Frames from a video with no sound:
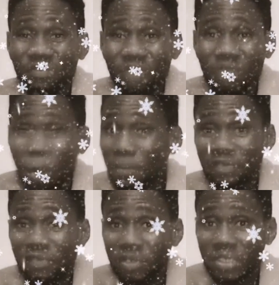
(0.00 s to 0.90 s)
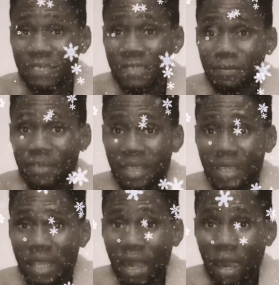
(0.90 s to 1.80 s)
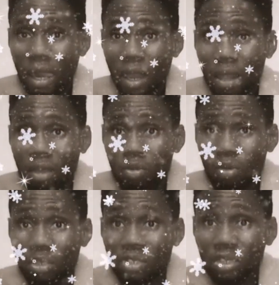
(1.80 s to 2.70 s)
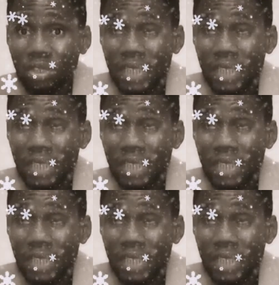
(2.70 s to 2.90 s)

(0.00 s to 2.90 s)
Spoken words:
oblivious. Was not